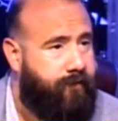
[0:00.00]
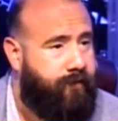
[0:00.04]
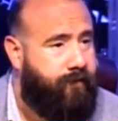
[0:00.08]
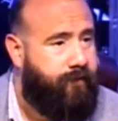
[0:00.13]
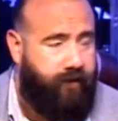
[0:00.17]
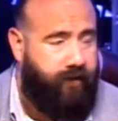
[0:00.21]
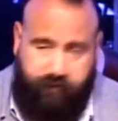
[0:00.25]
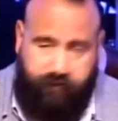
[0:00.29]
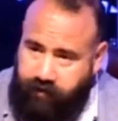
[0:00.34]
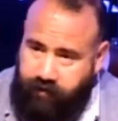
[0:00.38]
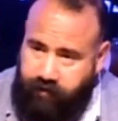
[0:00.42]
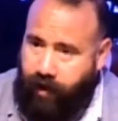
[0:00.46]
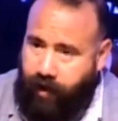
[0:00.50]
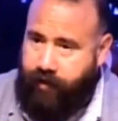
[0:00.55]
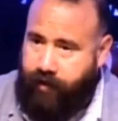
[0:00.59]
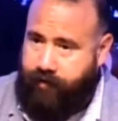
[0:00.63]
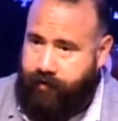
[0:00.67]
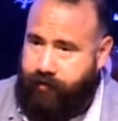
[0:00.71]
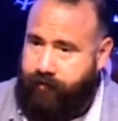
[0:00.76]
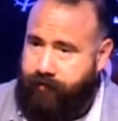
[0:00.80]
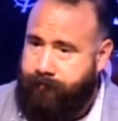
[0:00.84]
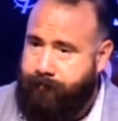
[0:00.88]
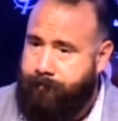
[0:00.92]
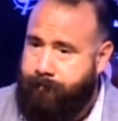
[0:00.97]
It's done.
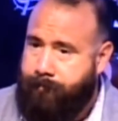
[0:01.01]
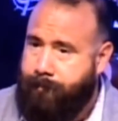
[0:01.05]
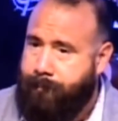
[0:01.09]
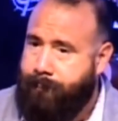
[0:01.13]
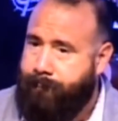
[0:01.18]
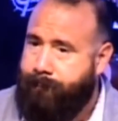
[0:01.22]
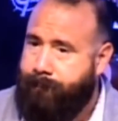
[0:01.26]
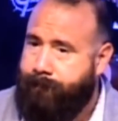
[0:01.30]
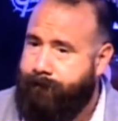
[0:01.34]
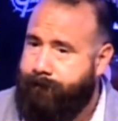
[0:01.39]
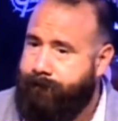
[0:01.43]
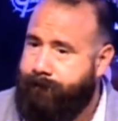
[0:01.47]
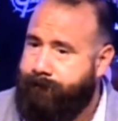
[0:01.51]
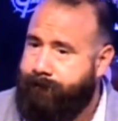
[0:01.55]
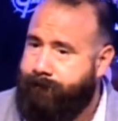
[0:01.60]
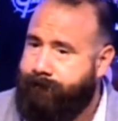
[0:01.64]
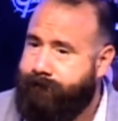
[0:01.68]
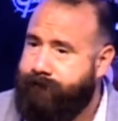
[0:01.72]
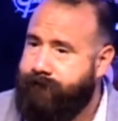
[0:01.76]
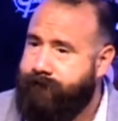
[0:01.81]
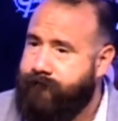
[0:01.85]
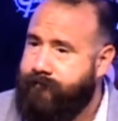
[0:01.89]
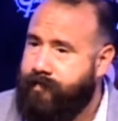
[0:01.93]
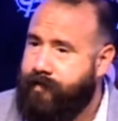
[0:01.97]

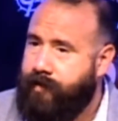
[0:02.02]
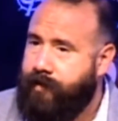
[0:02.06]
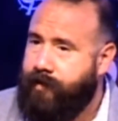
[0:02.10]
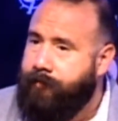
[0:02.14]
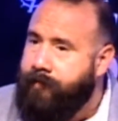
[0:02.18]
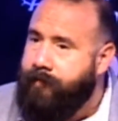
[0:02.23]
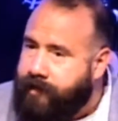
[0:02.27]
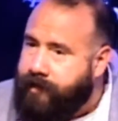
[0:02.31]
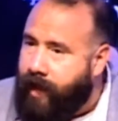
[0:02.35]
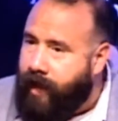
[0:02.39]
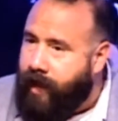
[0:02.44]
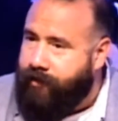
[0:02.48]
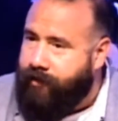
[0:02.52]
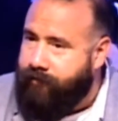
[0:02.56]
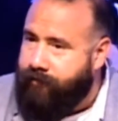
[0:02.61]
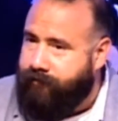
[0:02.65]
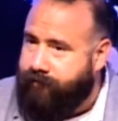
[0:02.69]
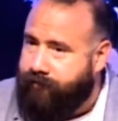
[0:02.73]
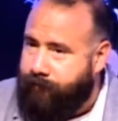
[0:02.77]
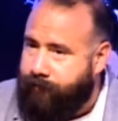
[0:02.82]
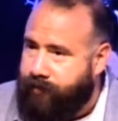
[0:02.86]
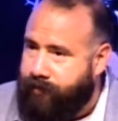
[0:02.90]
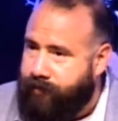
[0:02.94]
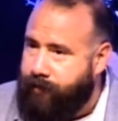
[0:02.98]
Let me tell you
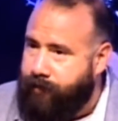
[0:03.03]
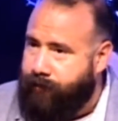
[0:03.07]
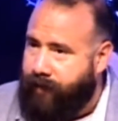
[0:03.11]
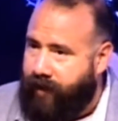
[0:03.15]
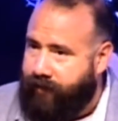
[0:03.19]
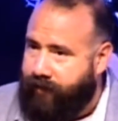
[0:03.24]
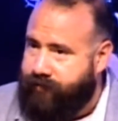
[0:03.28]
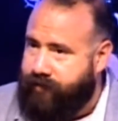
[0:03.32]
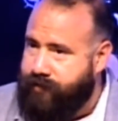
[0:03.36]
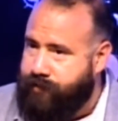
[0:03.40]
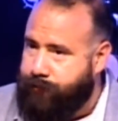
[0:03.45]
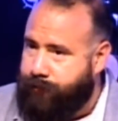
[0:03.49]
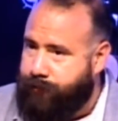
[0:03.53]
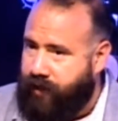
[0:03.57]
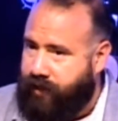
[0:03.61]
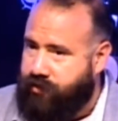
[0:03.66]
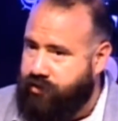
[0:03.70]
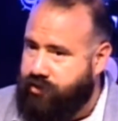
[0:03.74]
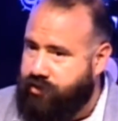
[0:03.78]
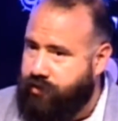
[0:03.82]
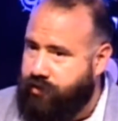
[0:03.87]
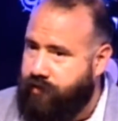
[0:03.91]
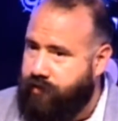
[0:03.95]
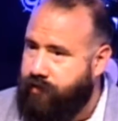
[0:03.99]
something about this
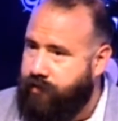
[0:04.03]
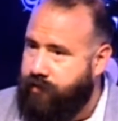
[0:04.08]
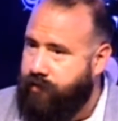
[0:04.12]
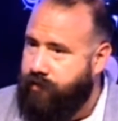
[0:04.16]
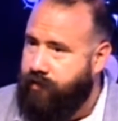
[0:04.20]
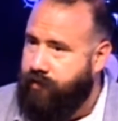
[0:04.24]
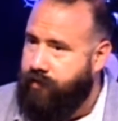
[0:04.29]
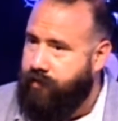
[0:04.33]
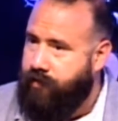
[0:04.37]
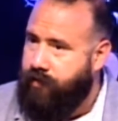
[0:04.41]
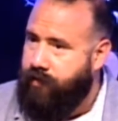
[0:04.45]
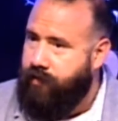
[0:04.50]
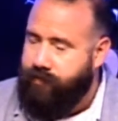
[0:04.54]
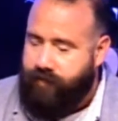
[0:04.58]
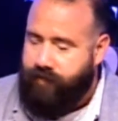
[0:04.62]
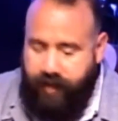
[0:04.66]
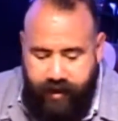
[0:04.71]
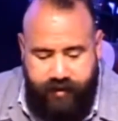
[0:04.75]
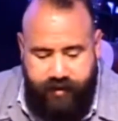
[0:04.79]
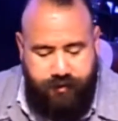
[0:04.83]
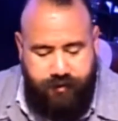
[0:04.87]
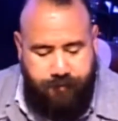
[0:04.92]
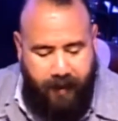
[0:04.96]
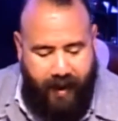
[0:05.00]
picture.
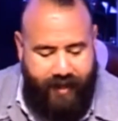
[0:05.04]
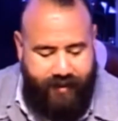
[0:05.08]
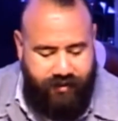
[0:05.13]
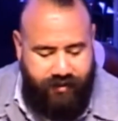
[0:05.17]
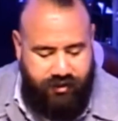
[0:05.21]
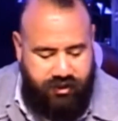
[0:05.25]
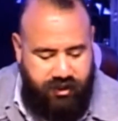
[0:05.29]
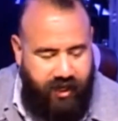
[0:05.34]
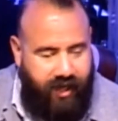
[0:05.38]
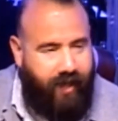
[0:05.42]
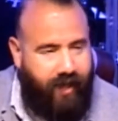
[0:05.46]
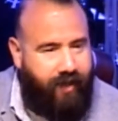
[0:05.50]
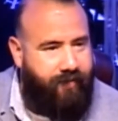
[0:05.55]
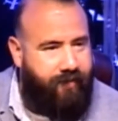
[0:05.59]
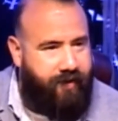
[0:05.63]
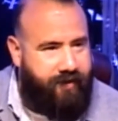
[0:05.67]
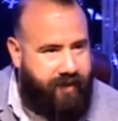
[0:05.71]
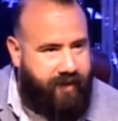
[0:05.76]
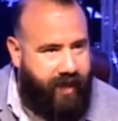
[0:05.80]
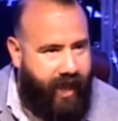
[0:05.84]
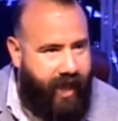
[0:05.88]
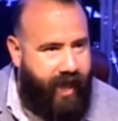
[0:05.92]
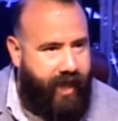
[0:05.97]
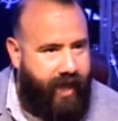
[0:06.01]
These men seen the
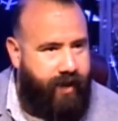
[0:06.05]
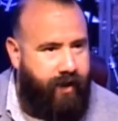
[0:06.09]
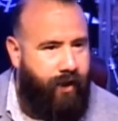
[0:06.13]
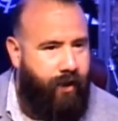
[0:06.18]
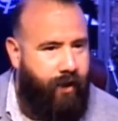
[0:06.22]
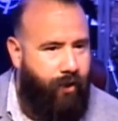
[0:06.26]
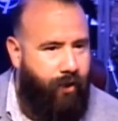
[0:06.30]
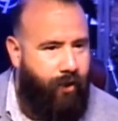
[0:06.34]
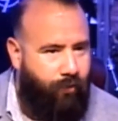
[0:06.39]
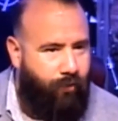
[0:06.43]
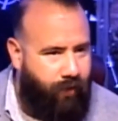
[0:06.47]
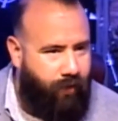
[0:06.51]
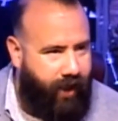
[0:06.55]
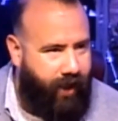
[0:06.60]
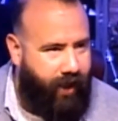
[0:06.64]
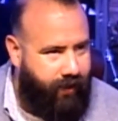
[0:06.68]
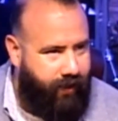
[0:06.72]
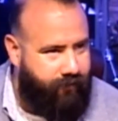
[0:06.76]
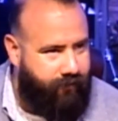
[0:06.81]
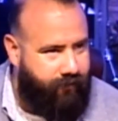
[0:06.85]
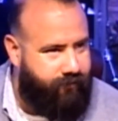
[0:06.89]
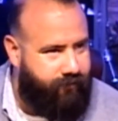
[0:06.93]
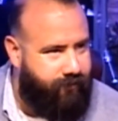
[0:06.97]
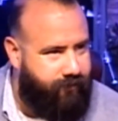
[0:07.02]
dead
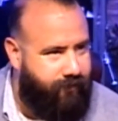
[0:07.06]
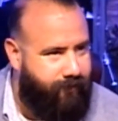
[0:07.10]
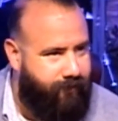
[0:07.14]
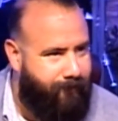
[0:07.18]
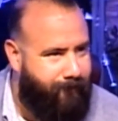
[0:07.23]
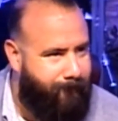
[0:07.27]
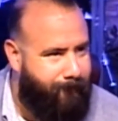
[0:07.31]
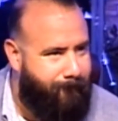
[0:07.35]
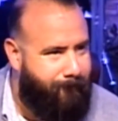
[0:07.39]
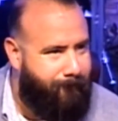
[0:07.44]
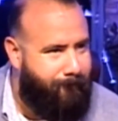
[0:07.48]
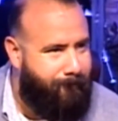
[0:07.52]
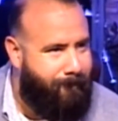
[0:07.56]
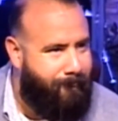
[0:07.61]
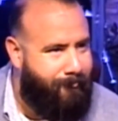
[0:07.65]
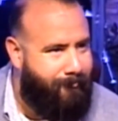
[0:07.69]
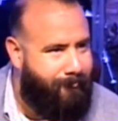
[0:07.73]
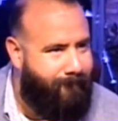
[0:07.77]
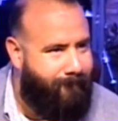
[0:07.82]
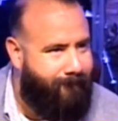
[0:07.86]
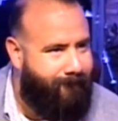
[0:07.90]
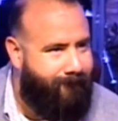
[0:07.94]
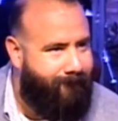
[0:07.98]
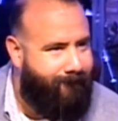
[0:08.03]
raised.
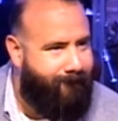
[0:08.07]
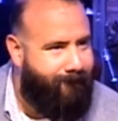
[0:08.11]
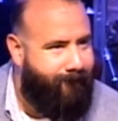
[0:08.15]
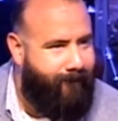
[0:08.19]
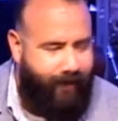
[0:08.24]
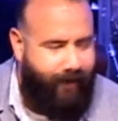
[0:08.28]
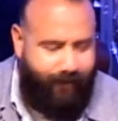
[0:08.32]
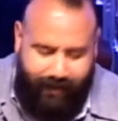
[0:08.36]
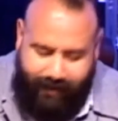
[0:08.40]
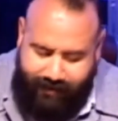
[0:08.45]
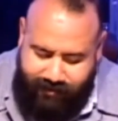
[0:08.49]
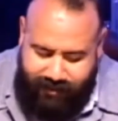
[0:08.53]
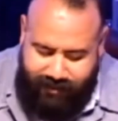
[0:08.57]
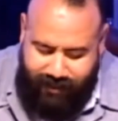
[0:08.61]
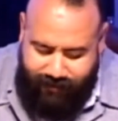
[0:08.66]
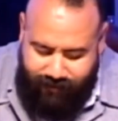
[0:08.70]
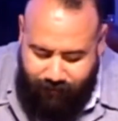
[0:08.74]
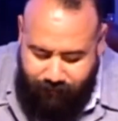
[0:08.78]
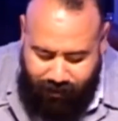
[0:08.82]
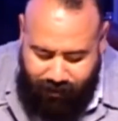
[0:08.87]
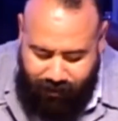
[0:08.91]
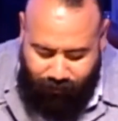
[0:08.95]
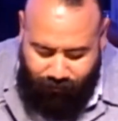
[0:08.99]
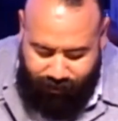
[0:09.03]
They've seen the
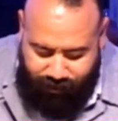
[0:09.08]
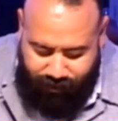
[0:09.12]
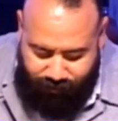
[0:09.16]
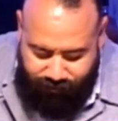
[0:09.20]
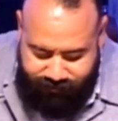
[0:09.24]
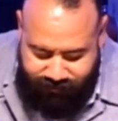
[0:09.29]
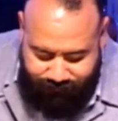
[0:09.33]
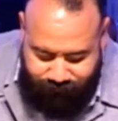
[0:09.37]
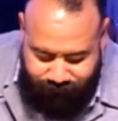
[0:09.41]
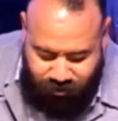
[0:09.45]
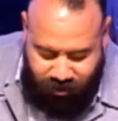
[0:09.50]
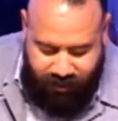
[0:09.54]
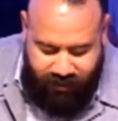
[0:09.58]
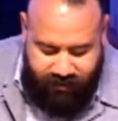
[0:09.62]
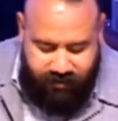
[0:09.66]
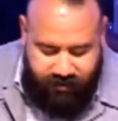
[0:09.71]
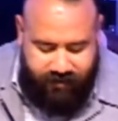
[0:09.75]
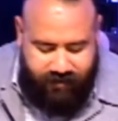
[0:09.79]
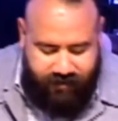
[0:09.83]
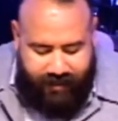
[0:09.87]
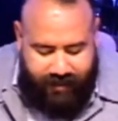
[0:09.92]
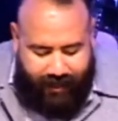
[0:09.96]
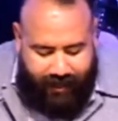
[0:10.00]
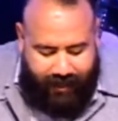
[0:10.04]
miracles of
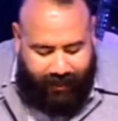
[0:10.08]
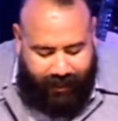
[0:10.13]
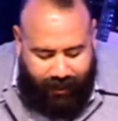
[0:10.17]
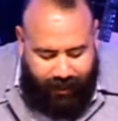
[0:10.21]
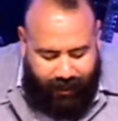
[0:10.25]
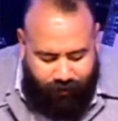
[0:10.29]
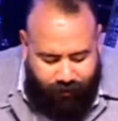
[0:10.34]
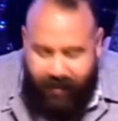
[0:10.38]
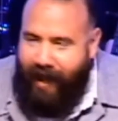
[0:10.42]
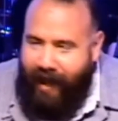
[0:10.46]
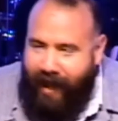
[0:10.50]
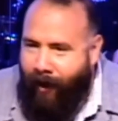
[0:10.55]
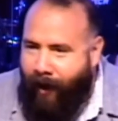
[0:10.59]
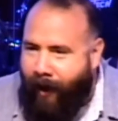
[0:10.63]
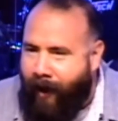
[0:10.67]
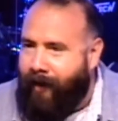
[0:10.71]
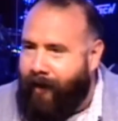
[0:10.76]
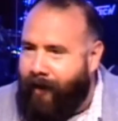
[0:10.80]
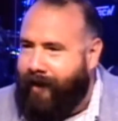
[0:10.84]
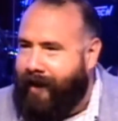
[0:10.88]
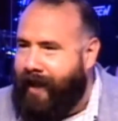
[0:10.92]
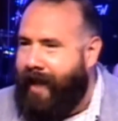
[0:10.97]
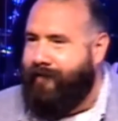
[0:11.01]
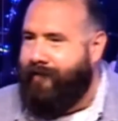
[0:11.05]
Jesus, and yet here they
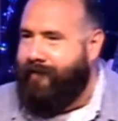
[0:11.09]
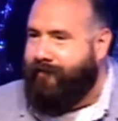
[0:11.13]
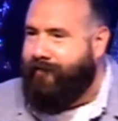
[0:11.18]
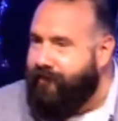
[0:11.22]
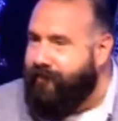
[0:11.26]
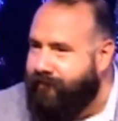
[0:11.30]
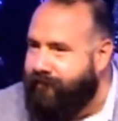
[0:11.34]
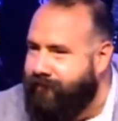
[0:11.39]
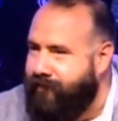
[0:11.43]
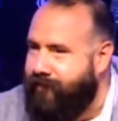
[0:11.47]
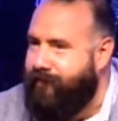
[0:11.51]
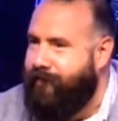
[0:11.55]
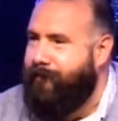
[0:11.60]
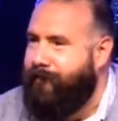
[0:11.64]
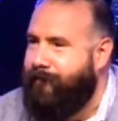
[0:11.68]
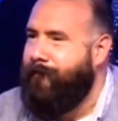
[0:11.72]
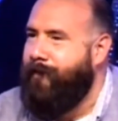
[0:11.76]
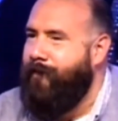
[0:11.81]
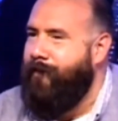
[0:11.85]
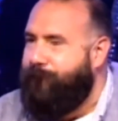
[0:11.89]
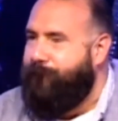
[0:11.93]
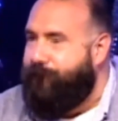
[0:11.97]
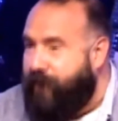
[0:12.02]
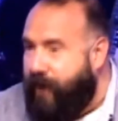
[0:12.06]
are, guys, listen,
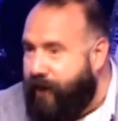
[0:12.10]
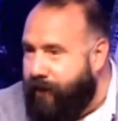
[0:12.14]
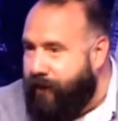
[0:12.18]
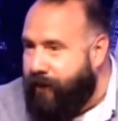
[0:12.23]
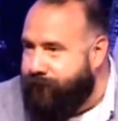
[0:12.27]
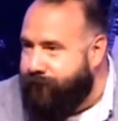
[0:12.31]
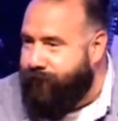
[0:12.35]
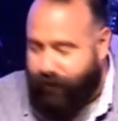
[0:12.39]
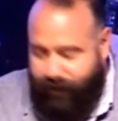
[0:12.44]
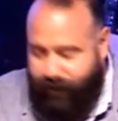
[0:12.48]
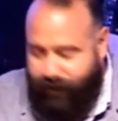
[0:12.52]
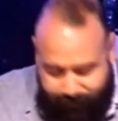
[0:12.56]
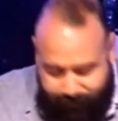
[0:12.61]
fearful